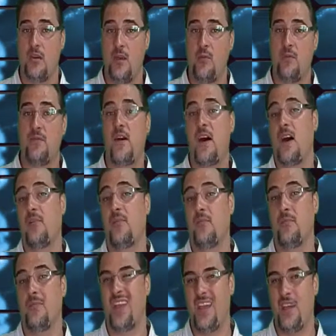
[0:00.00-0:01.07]
Number 5,
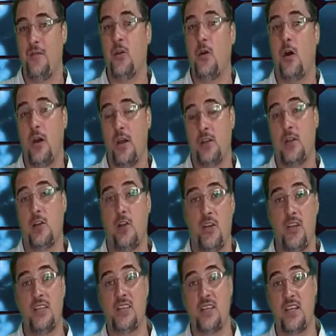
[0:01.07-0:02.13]
if you are in the
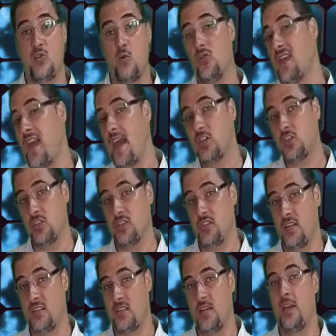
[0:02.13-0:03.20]
Learning Center or the Action
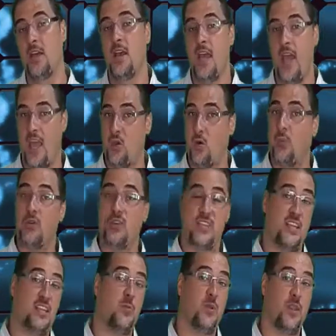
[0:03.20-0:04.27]
Center and you are
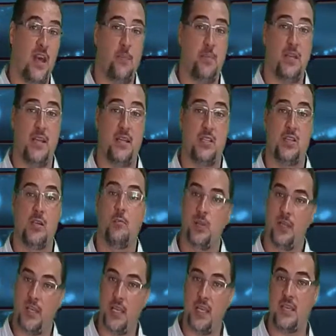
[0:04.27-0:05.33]
presented with updates,
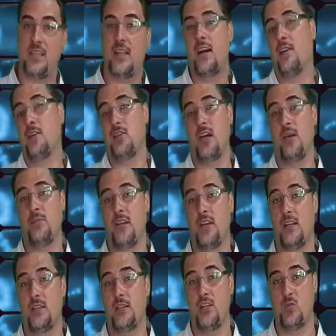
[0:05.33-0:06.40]
please allow it to
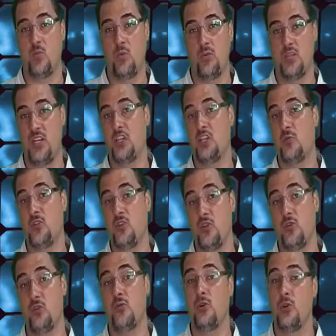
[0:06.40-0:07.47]
update. This will present you with
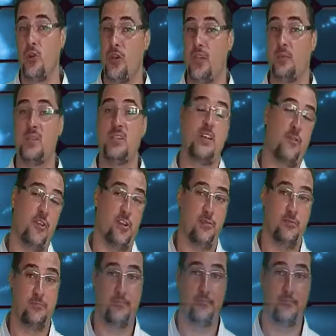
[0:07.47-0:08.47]
new learning material.